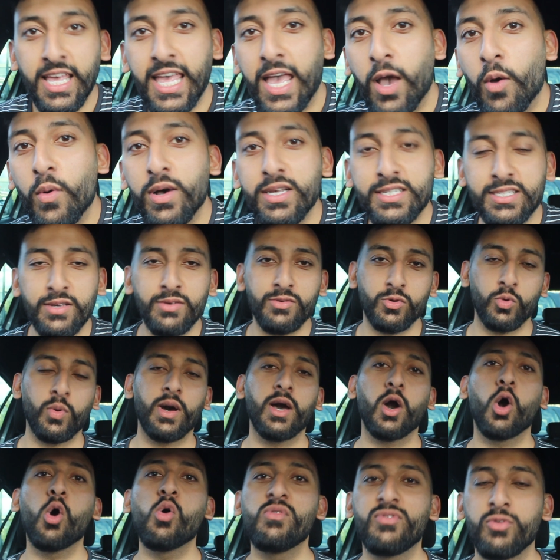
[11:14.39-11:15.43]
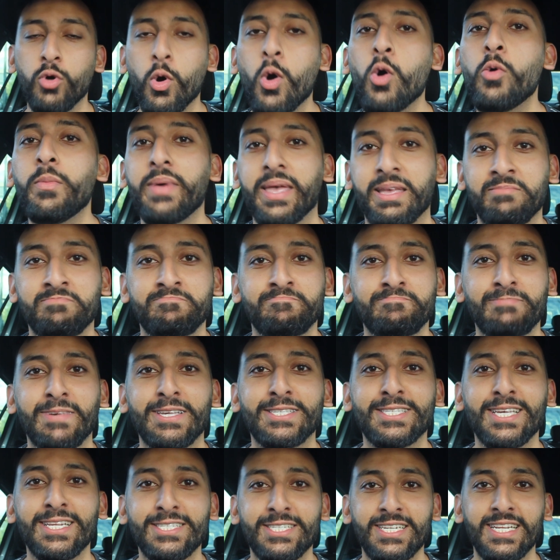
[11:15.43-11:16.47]
It wasn't quite overwhelming,
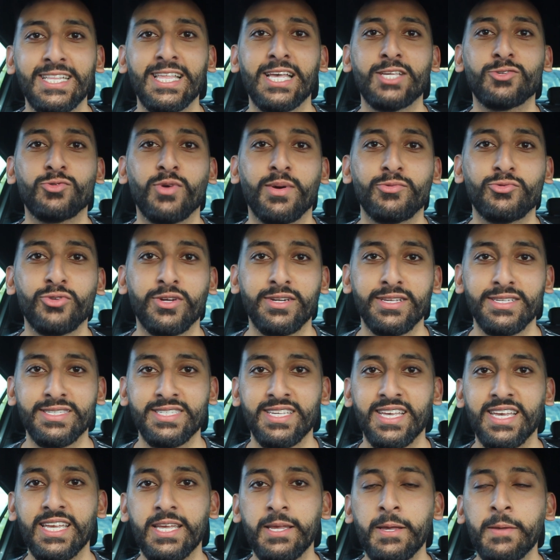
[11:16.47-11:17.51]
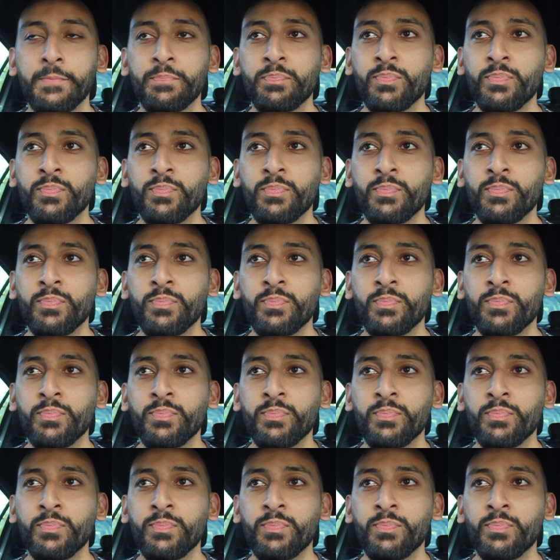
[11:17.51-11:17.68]
essentially. That's what I'm trying to say.